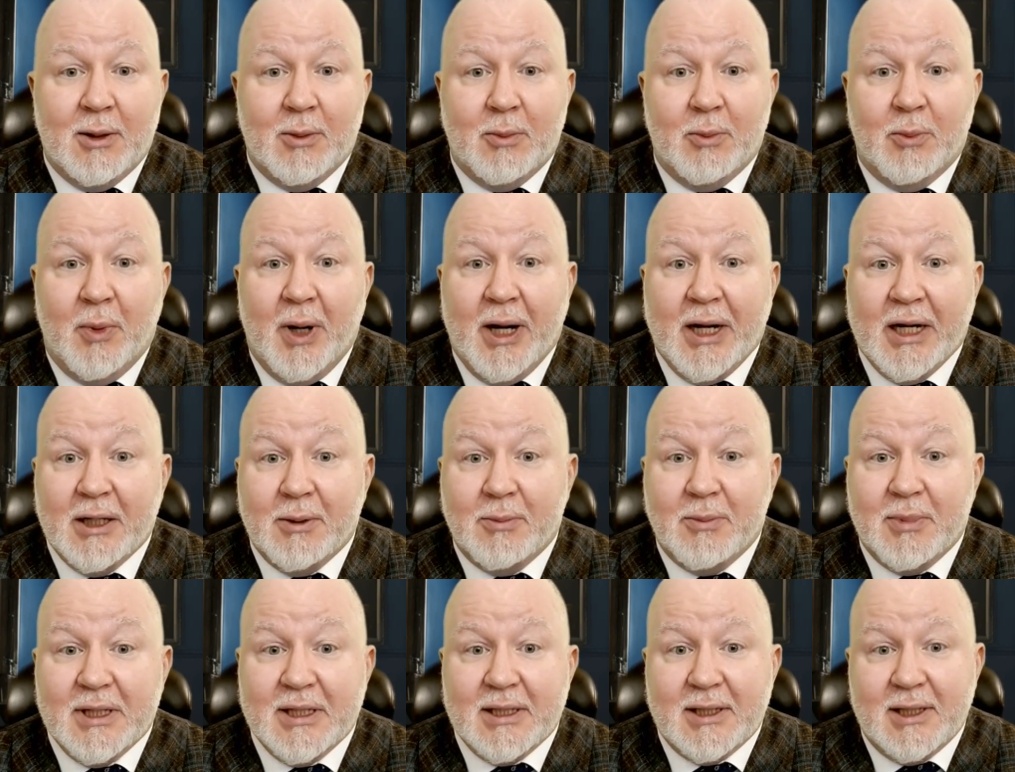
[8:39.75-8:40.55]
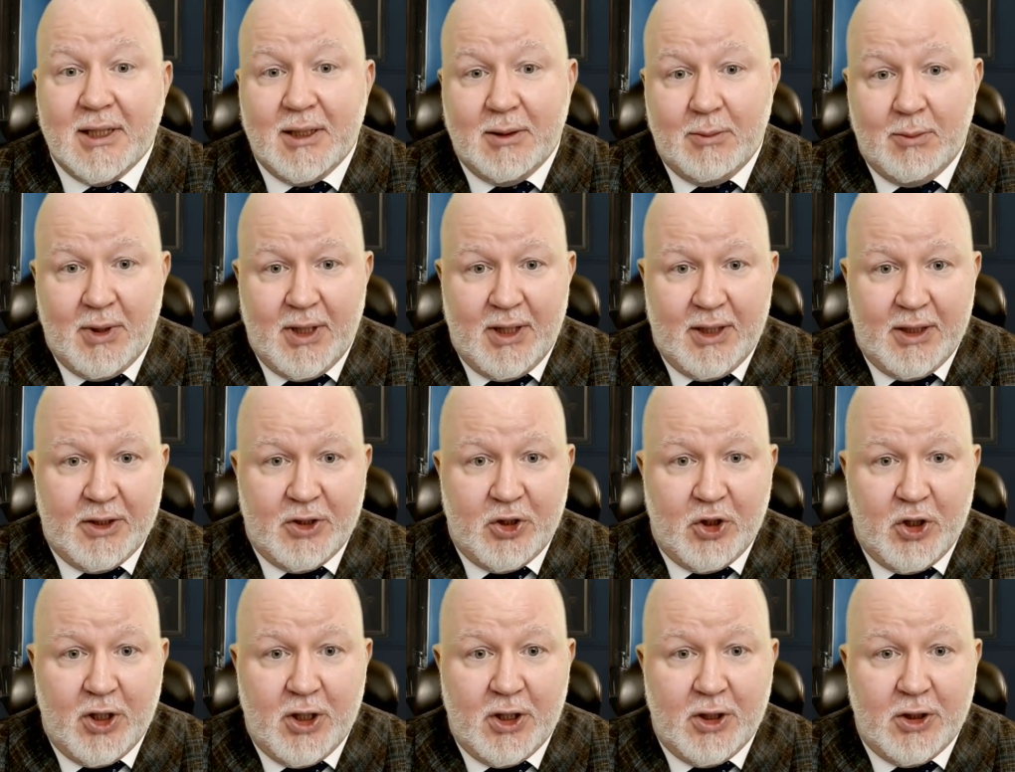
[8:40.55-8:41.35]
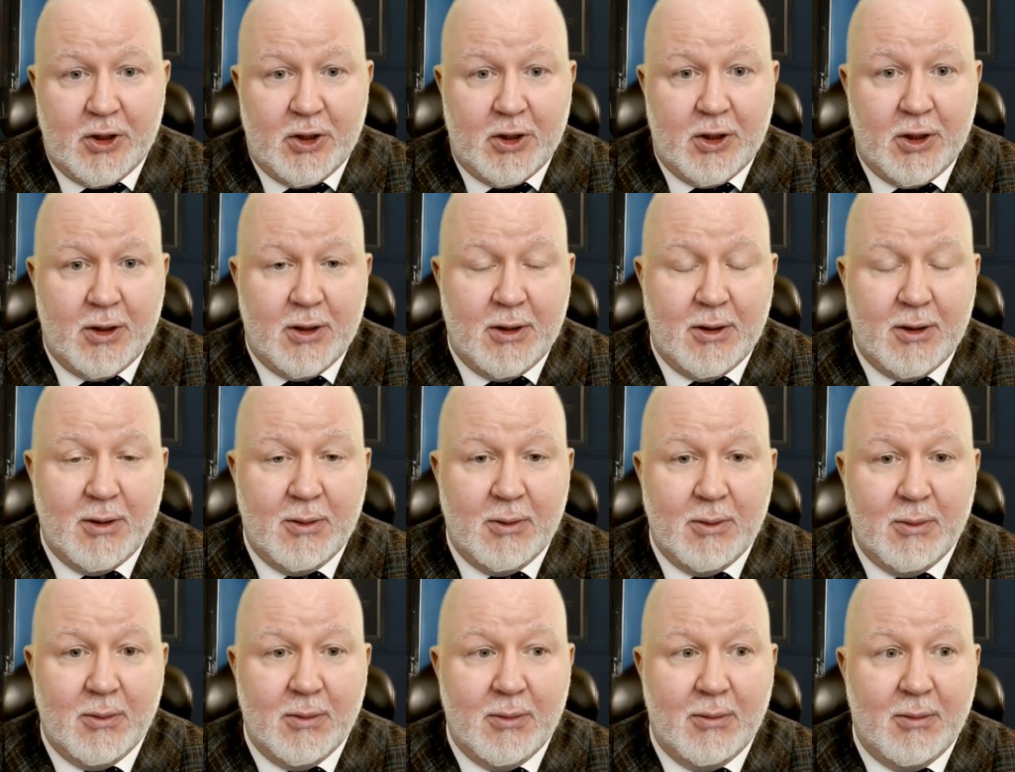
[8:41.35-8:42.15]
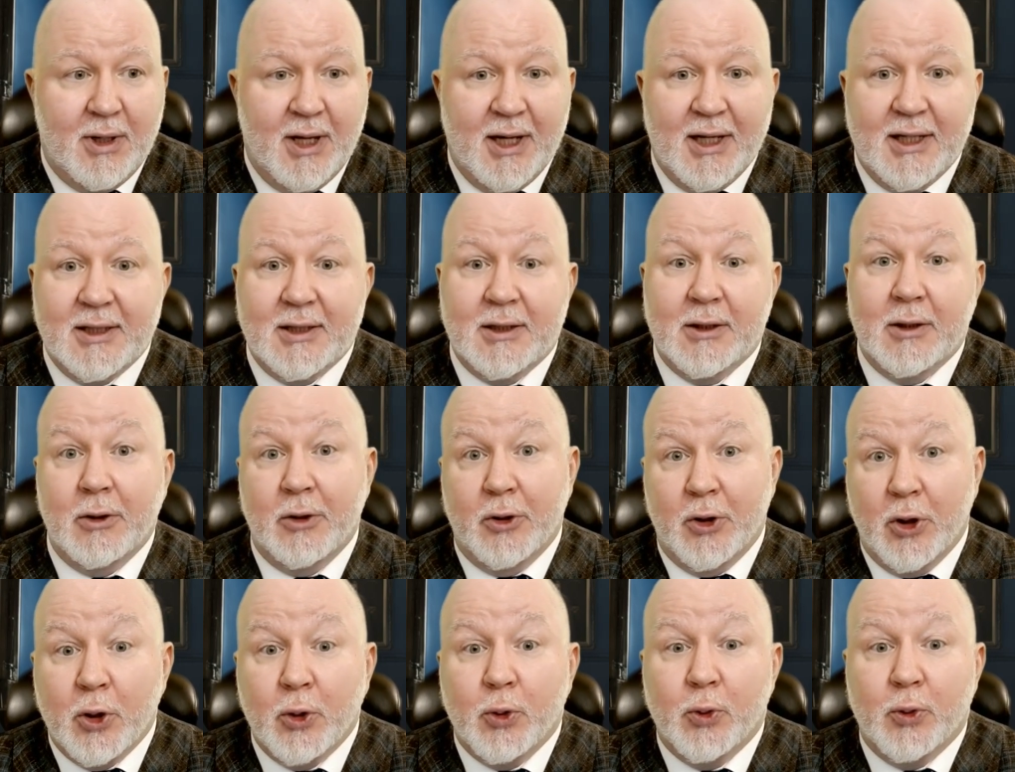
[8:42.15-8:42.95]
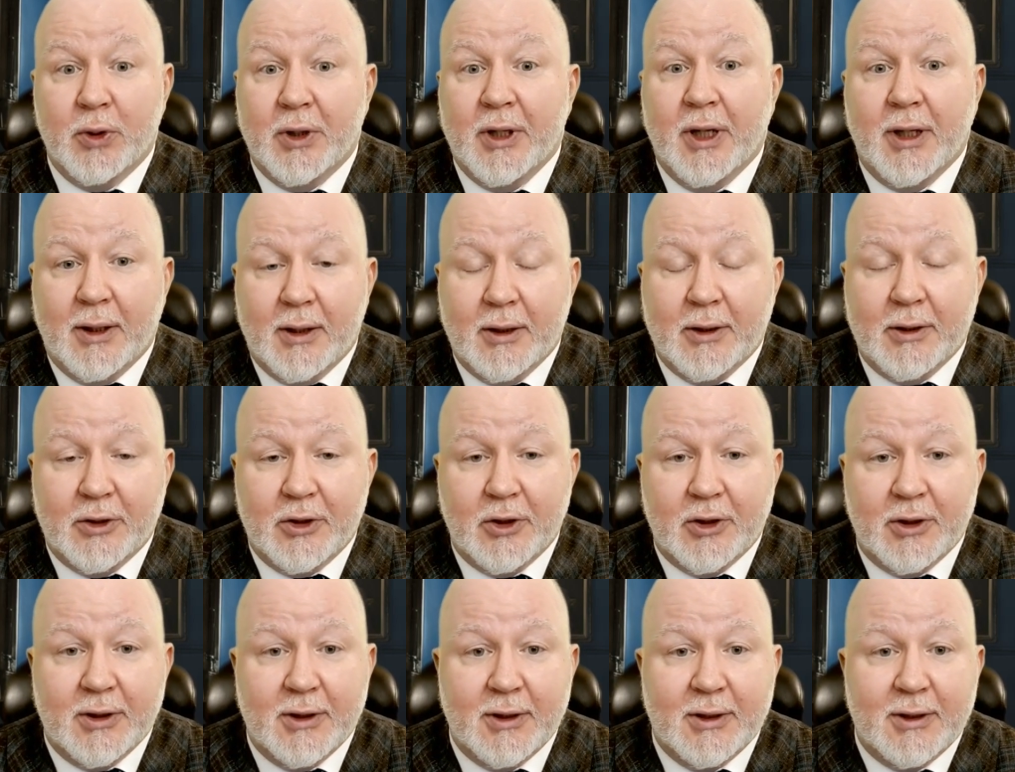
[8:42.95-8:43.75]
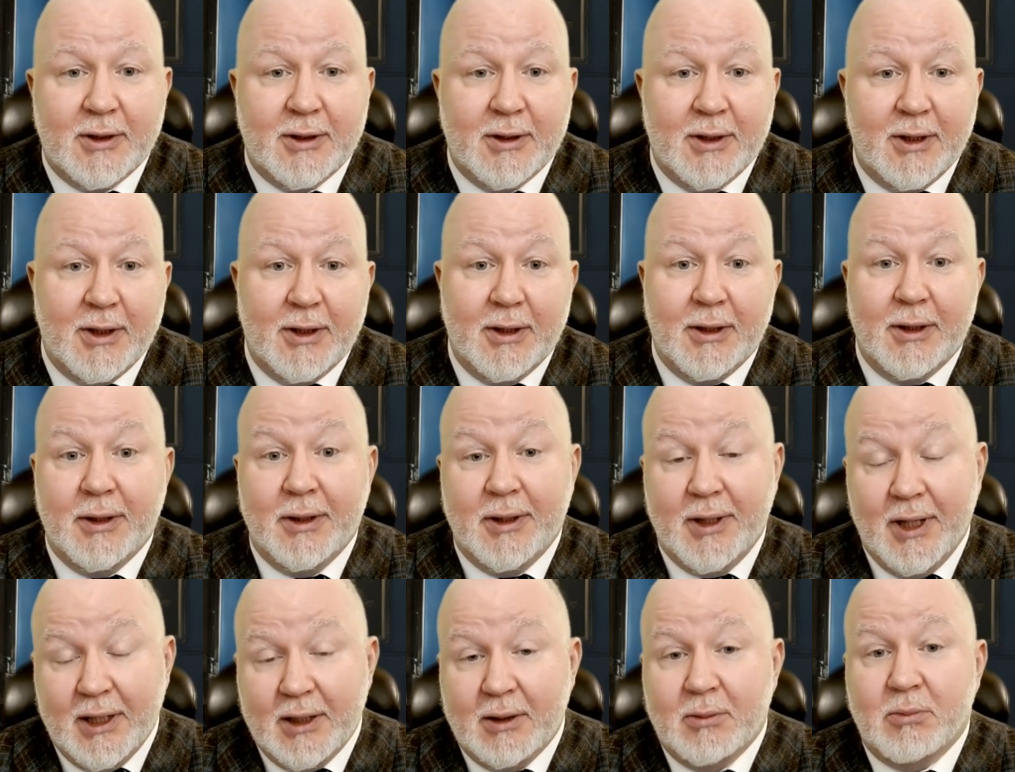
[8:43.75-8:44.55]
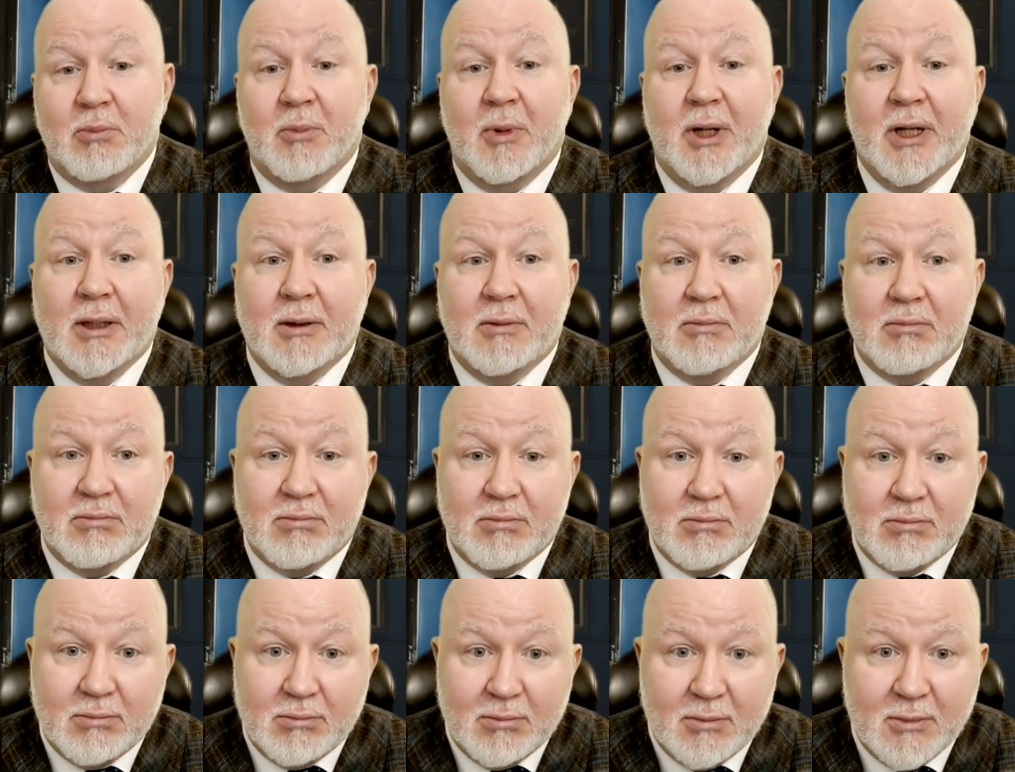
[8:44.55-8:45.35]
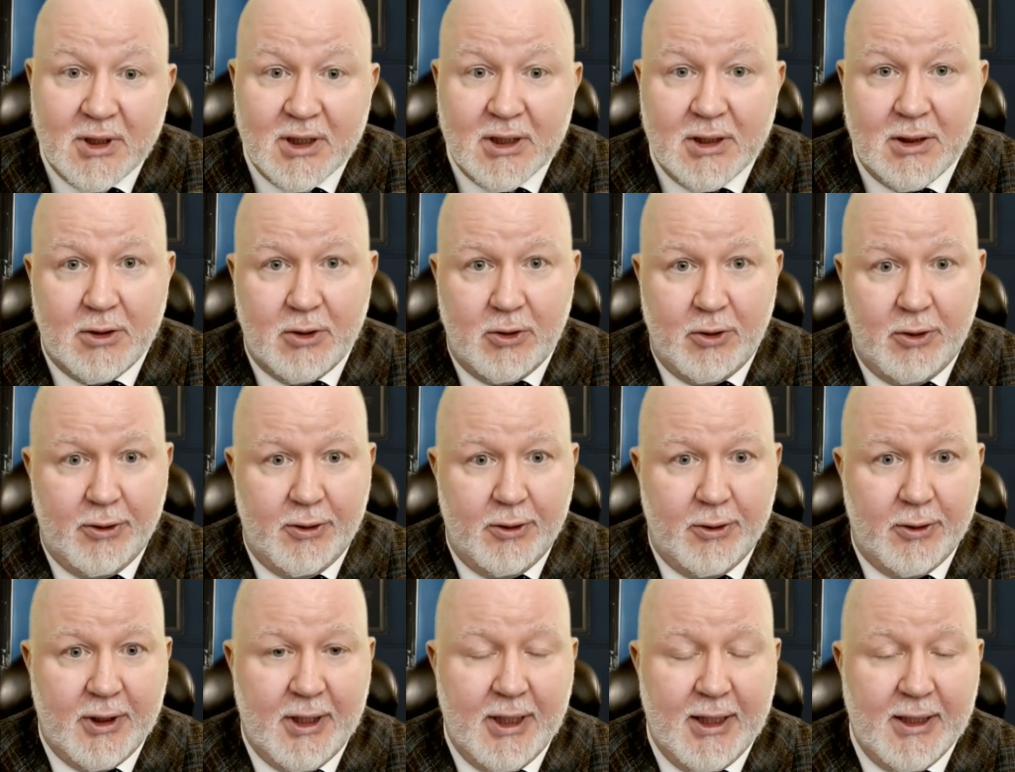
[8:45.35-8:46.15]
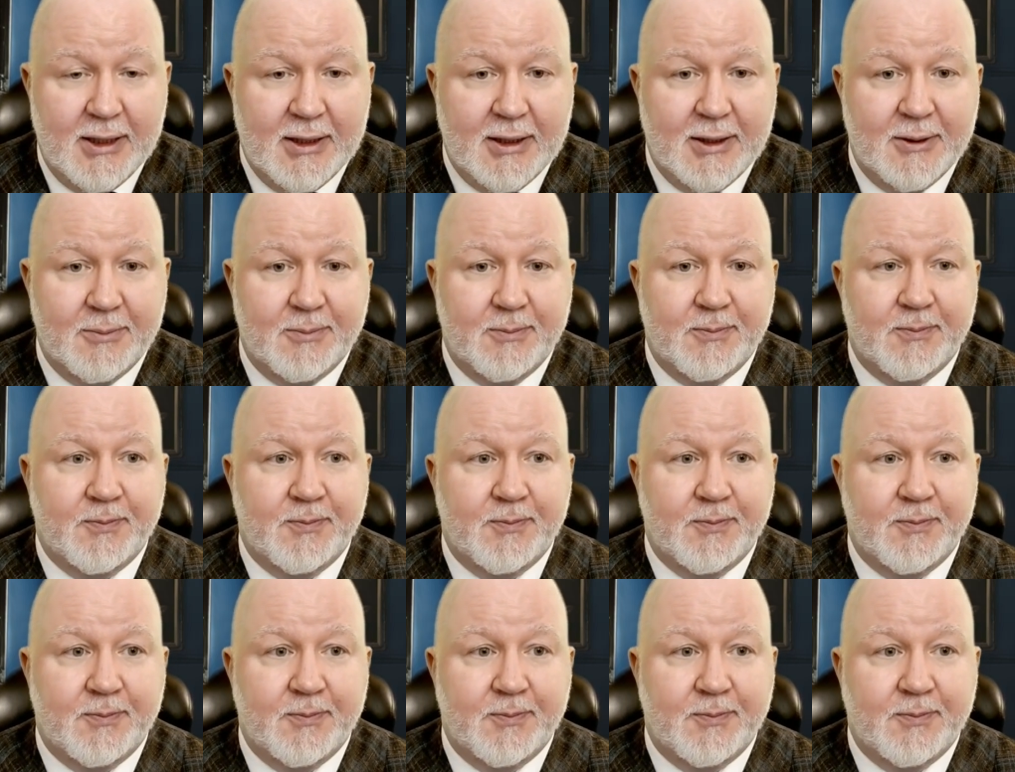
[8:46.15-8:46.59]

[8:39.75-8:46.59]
might be seen by a judge as your own negligence, and that might destroy your case.